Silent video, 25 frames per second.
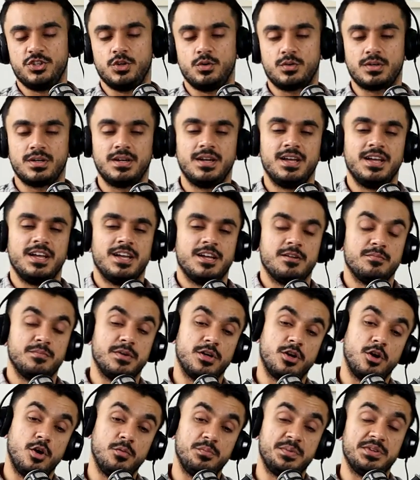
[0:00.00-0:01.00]
a joke.
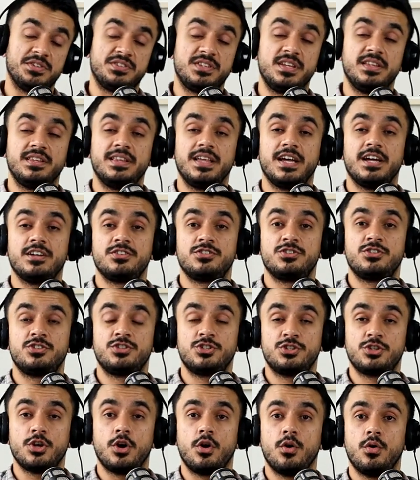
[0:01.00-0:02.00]
But obviously they are
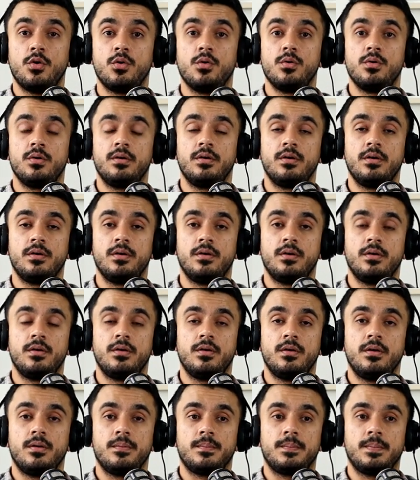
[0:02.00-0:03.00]
so
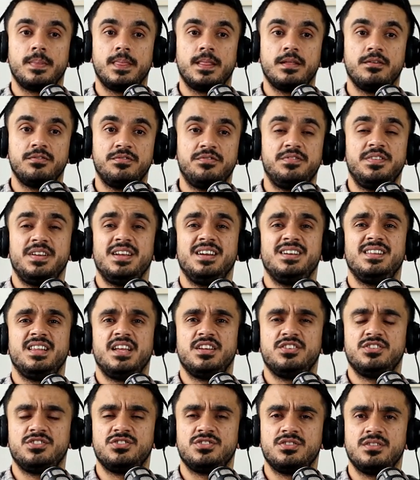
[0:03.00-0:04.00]

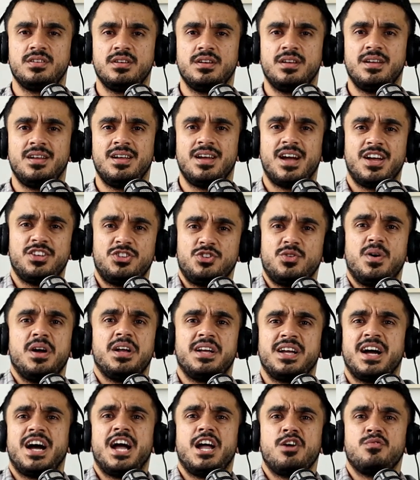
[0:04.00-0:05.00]
fearless. I
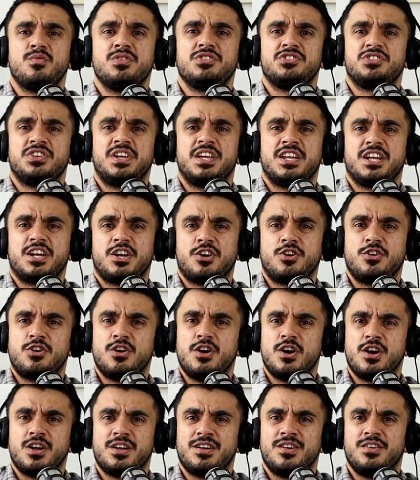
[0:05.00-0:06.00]
saw a guy once hit a
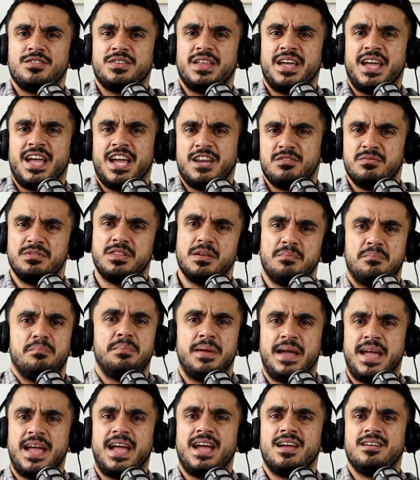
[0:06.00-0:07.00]
croc on the head with a
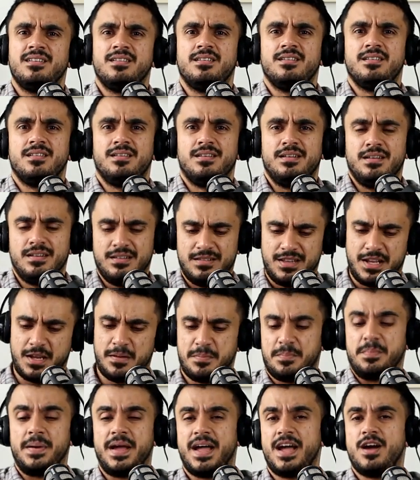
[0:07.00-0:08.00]
pan,
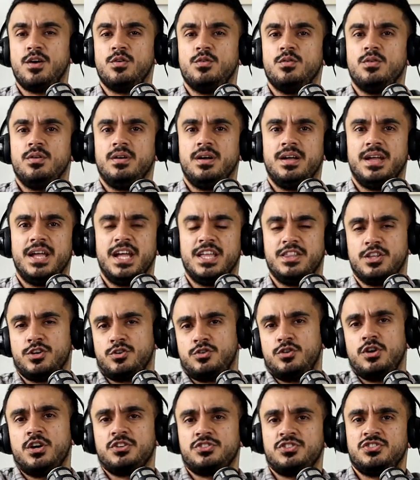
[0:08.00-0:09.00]
like pow, and
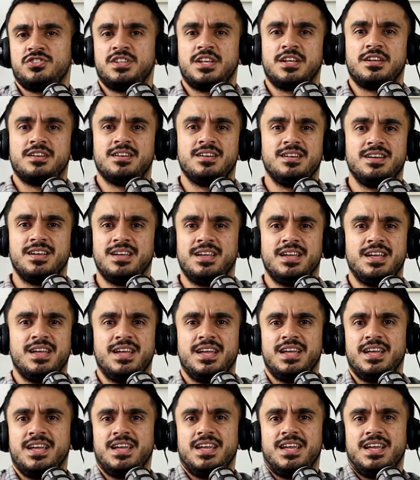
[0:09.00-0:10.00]
the croc just like
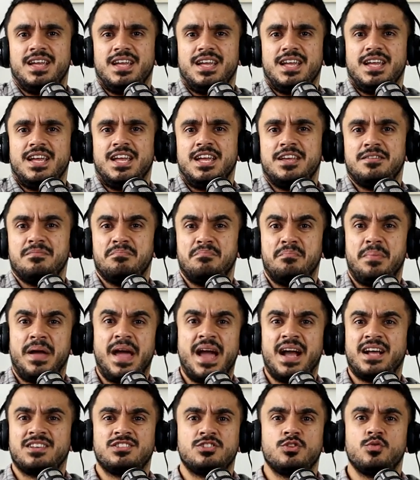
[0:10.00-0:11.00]
it
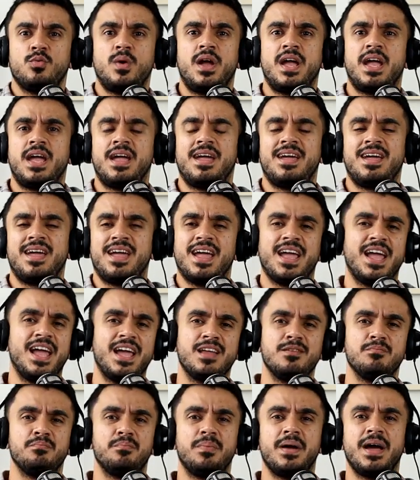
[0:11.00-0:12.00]
backs away
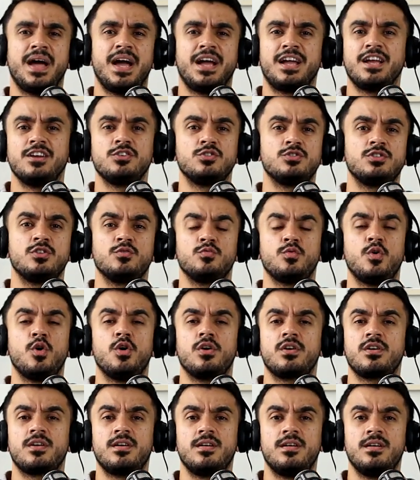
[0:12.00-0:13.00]
and back into the
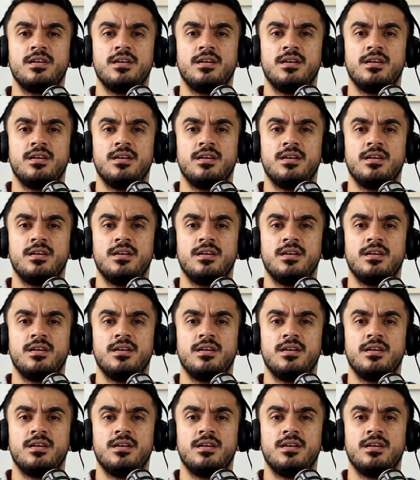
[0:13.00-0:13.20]
water.